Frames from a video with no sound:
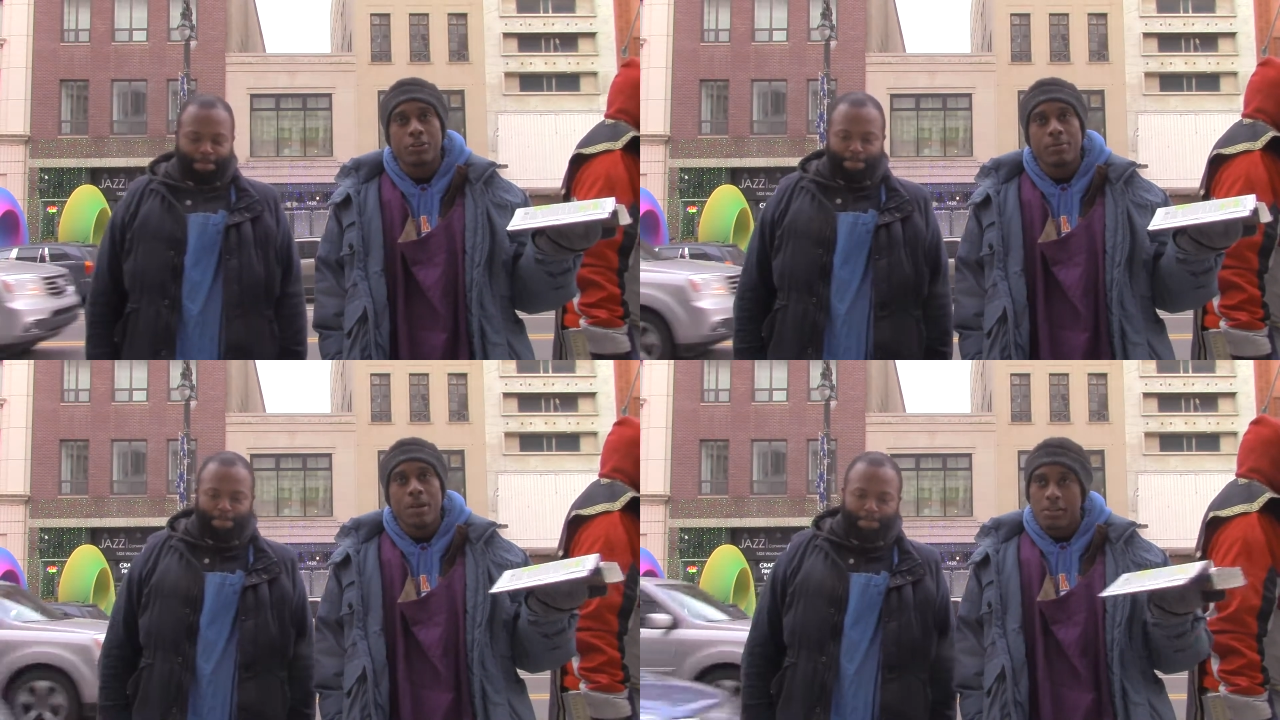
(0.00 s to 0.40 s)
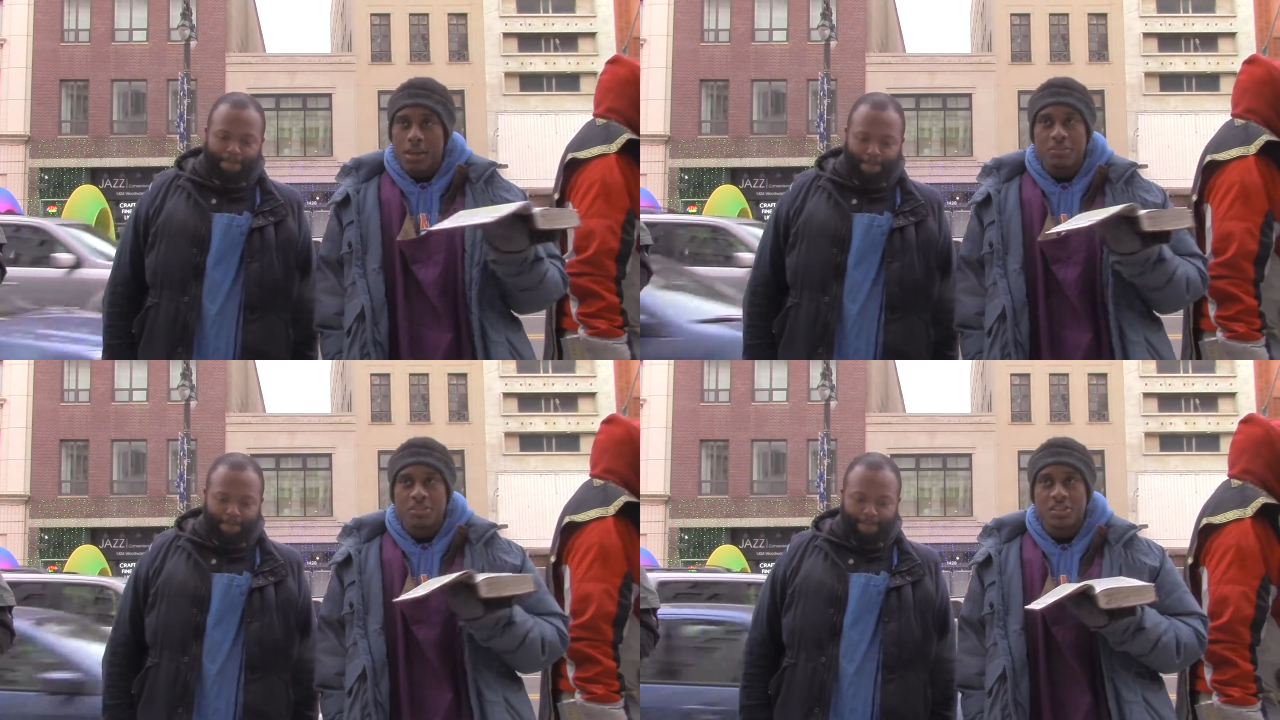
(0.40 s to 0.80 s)
Speaker 1: Europe.
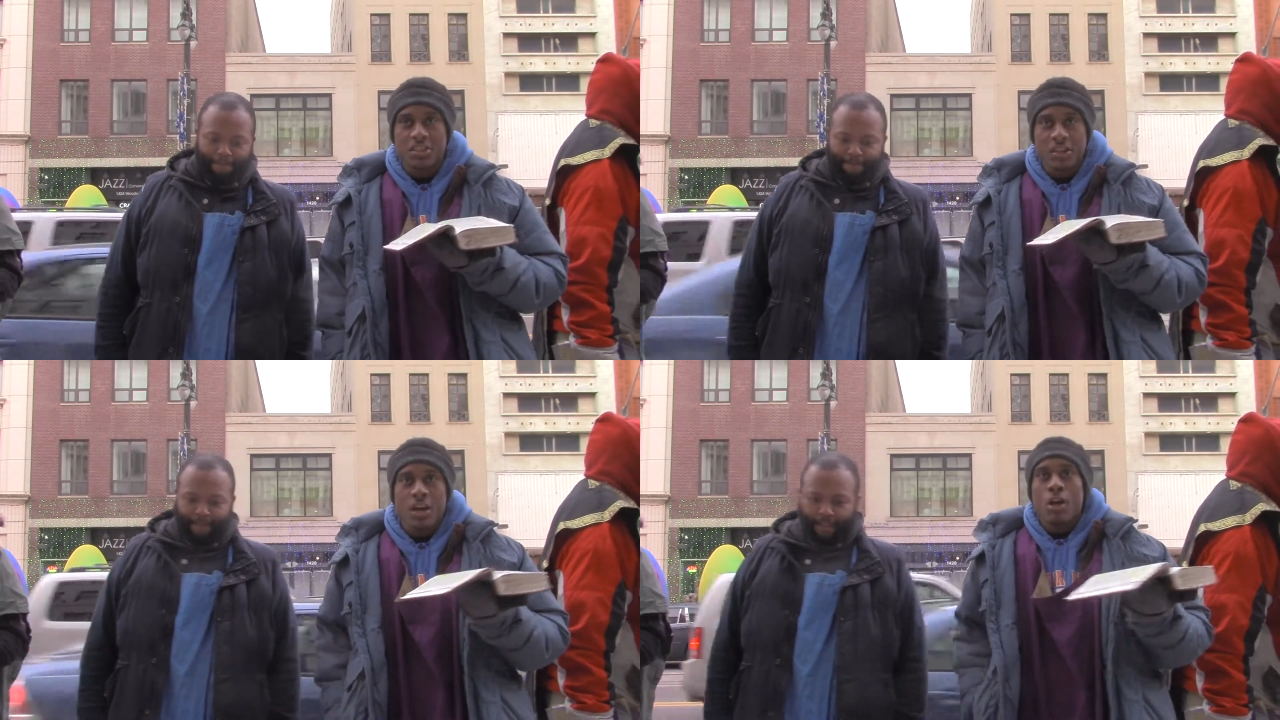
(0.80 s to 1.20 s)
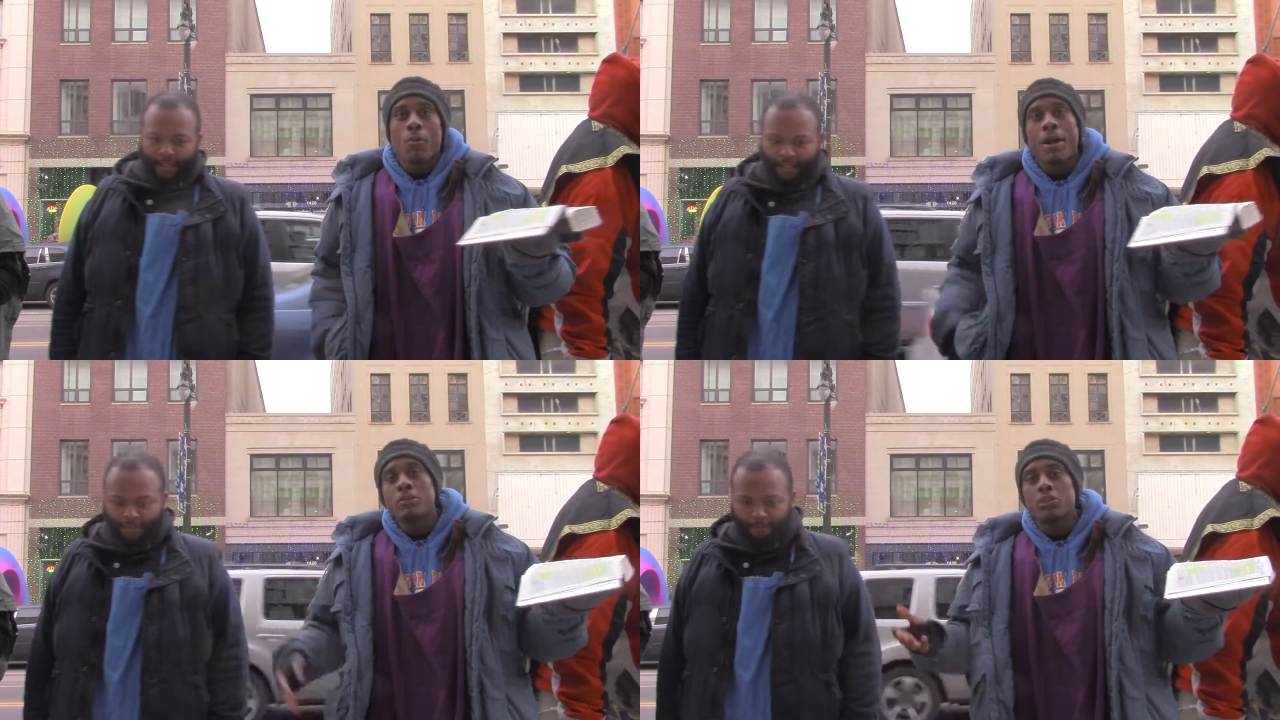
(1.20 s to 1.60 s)
They were sending.
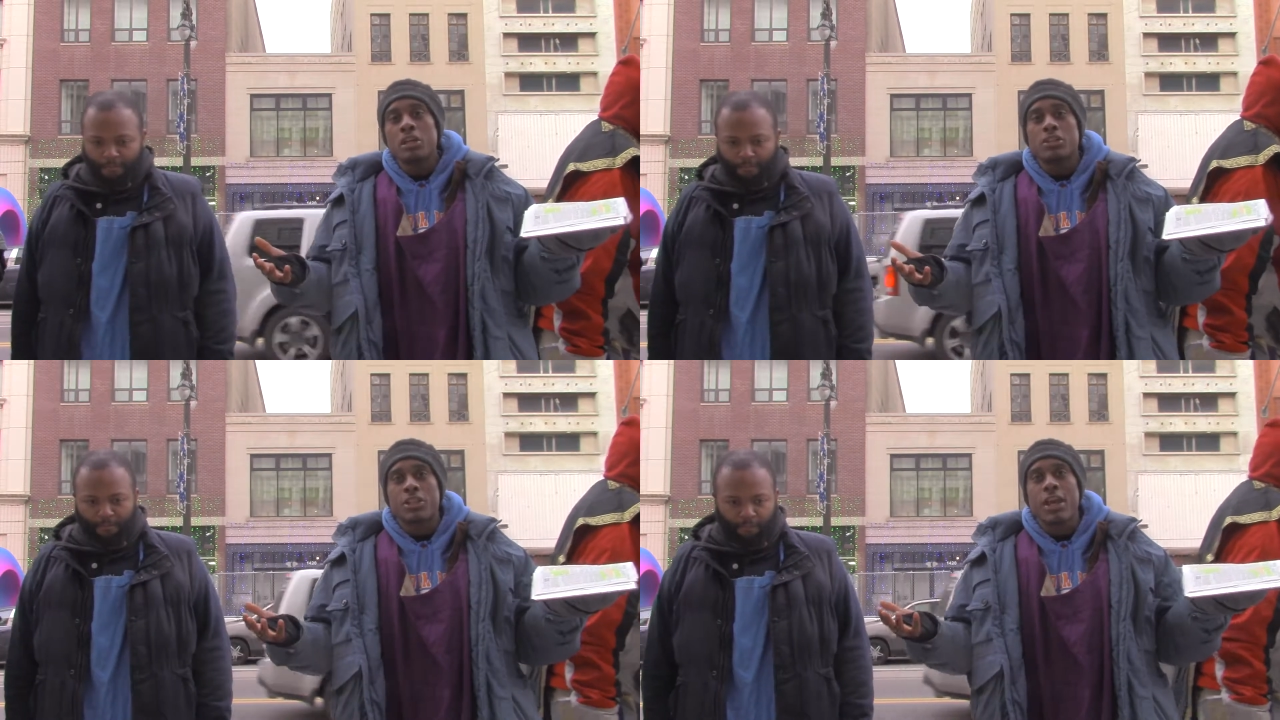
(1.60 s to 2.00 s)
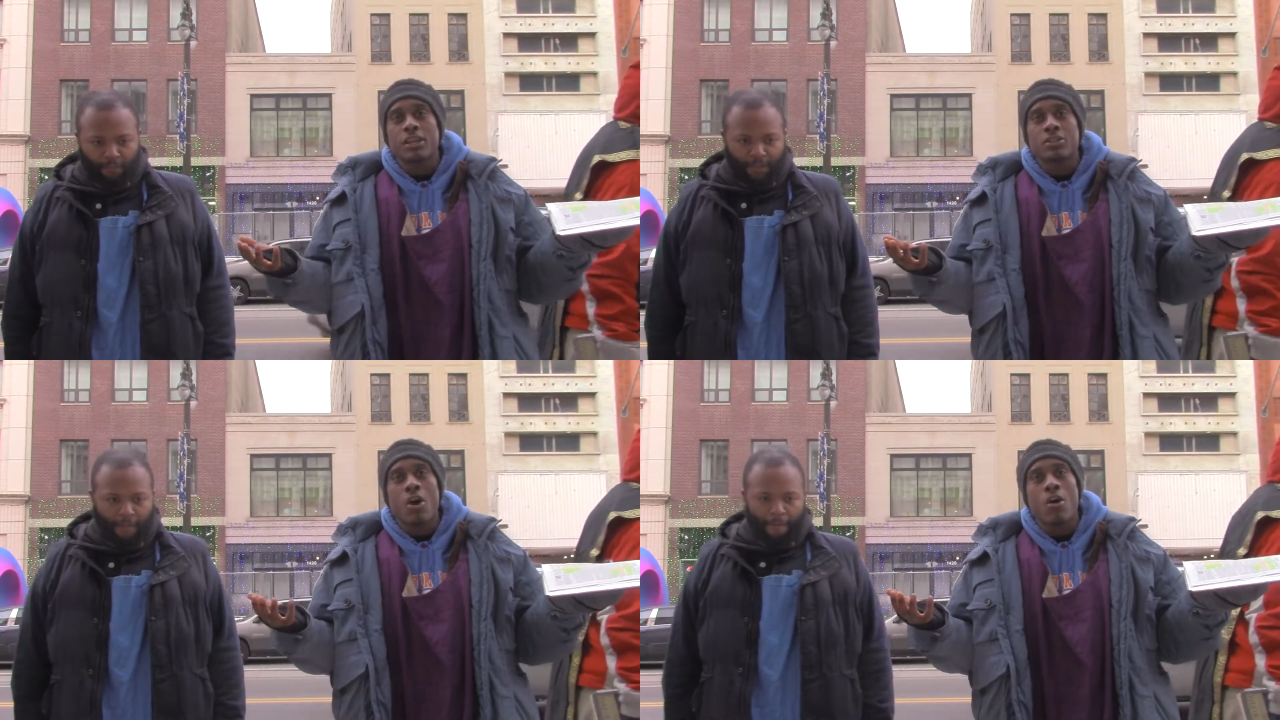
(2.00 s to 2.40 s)
Why you think Jake
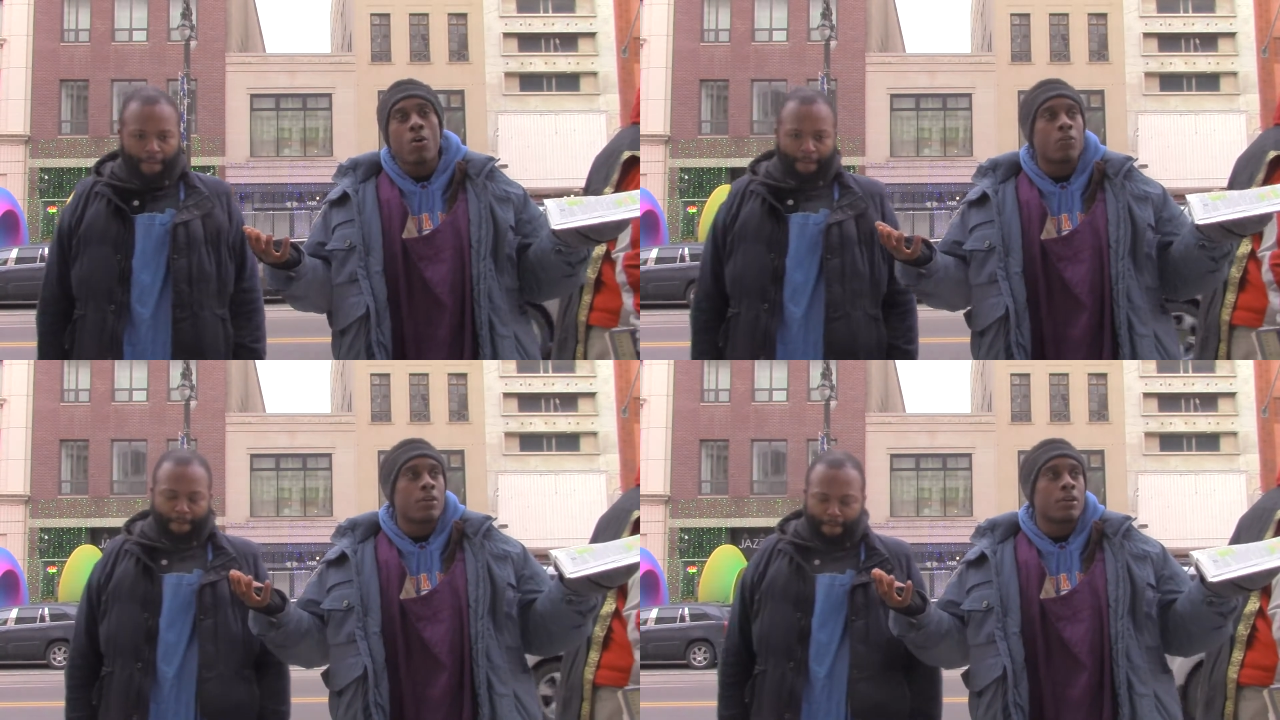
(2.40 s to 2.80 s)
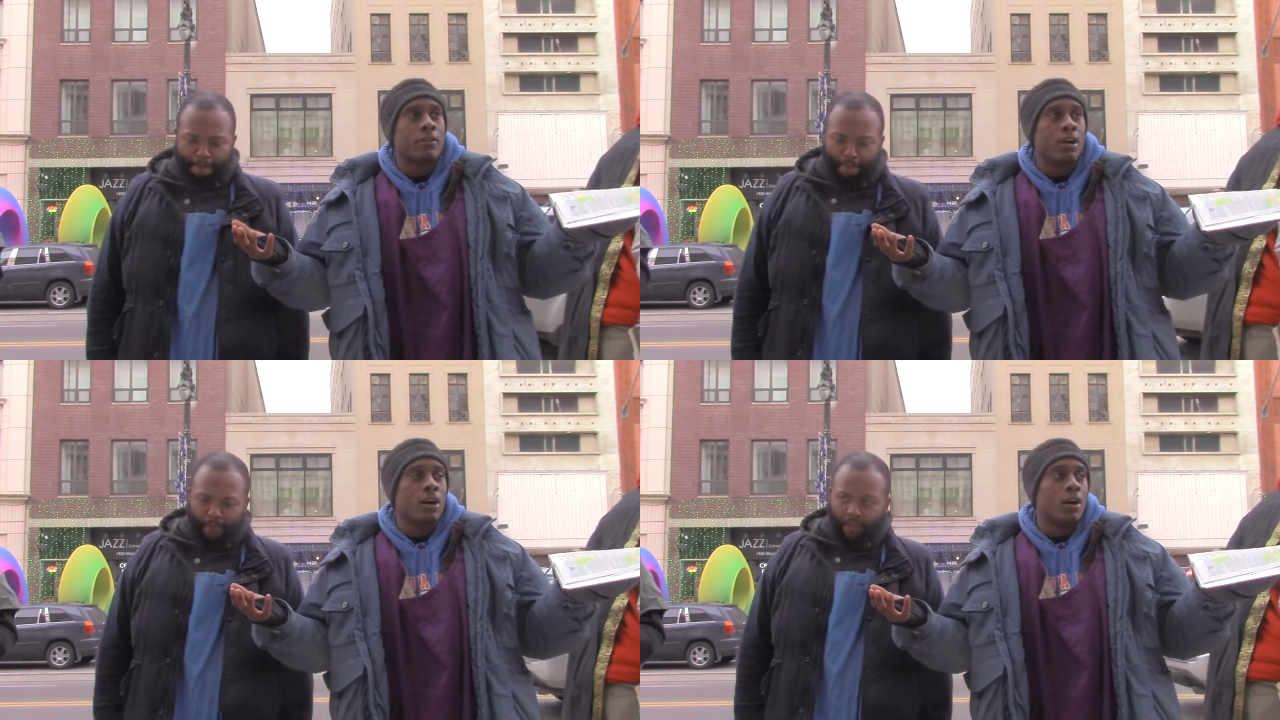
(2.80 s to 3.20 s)
is all over
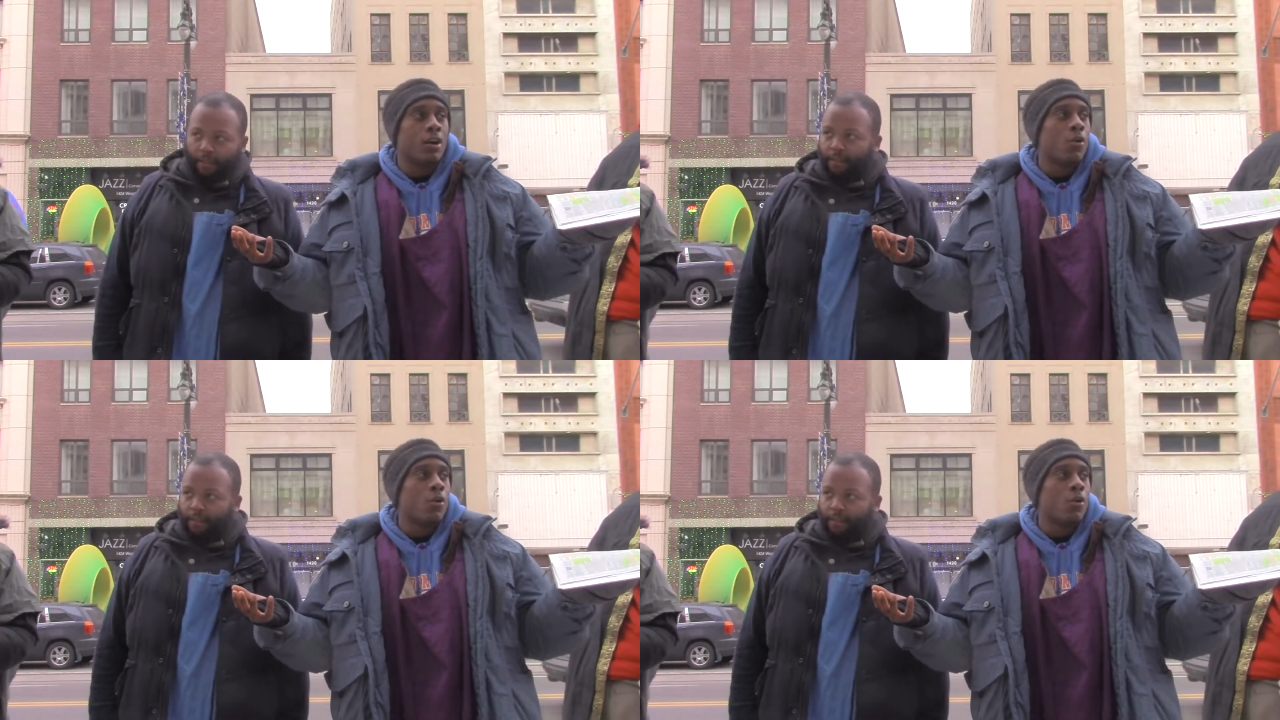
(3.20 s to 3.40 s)
in uh,